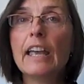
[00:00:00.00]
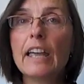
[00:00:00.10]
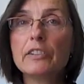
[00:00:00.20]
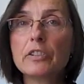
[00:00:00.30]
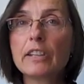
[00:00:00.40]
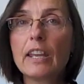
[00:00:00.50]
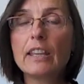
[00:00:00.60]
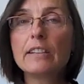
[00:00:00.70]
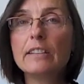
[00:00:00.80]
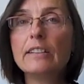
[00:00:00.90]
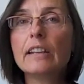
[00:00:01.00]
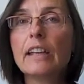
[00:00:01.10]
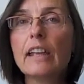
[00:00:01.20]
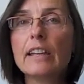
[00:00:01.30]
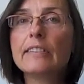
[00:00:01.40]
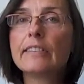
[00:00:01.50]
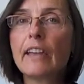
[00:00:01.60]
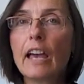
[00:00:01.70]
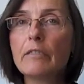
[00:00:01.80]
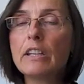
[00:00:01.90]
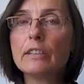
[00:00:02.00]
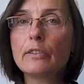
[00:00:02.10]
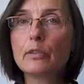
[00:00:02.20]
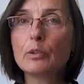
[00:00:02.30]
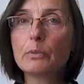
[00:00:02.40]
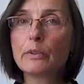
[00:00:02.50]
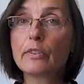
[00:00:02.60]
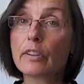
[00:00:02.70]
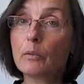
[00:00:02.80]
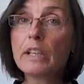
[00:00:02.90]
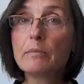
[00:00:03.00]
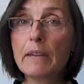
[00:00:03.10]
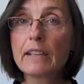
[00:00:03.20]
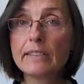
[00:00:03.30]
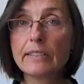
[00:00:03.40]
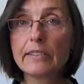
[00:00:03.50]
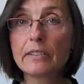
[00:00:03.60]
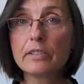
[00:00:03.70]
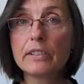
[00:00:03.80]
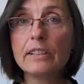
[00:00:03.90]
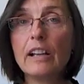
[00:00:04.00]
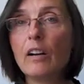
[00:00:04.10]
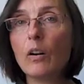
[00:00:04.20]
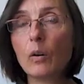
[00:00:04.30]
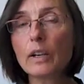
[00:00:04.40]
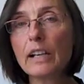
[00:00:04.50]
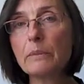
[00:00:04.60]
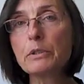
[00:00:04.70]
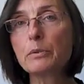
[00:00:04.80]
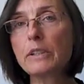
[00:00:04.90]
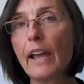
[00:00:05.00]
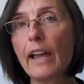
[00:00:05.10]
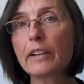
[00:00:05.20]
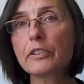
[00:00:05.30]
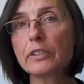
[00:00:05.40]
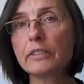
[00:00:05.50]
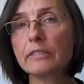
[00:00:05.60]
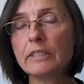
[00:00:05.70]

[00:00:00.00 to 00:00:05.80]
educated and savvy consumers so that we can make a decision or come to an action.